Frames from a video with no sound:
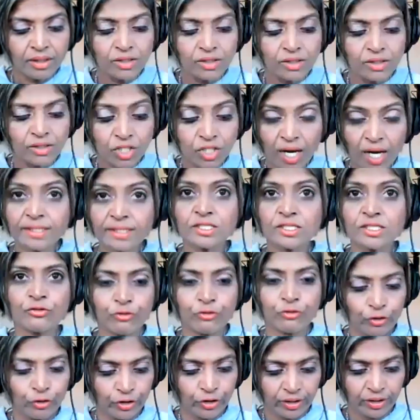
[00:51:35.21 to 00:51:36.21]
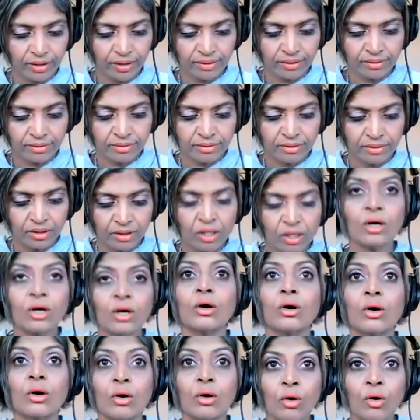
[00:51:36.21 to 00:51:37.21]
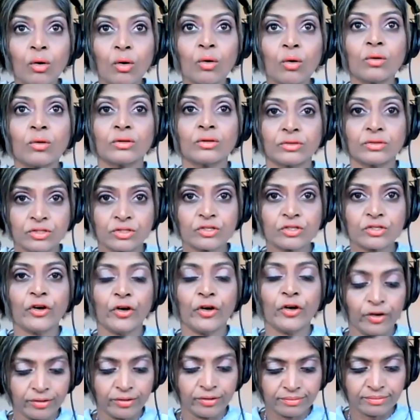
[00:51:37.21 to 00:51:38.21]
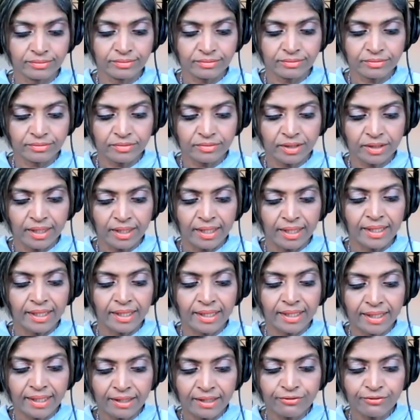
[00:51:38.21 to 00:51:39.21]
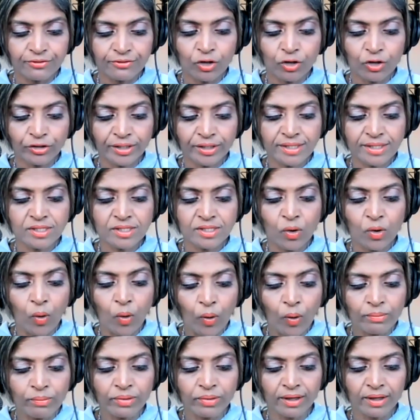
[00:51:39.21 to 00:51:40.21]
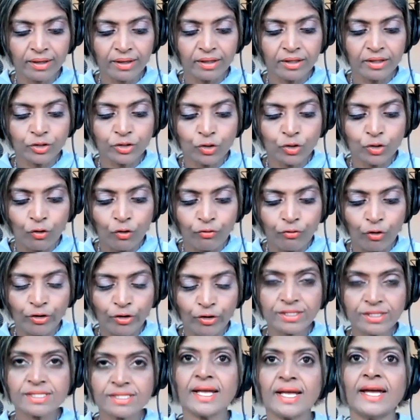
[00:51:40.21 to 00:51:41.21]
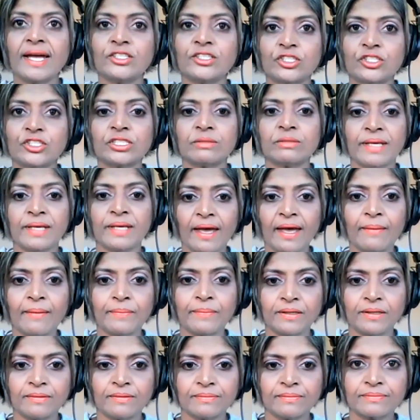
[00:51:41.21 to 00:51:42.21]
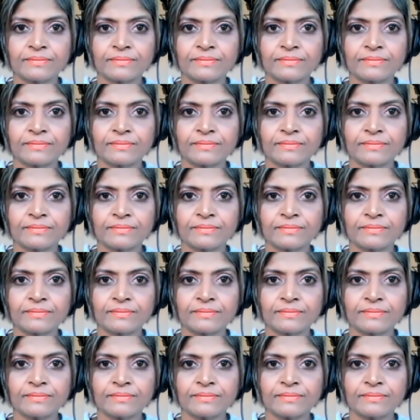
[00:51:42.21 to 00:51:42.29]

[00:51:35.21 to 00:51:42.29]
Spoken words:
Chant for her. Call to her. Give Goddess Coimba your voice and she'll be happy.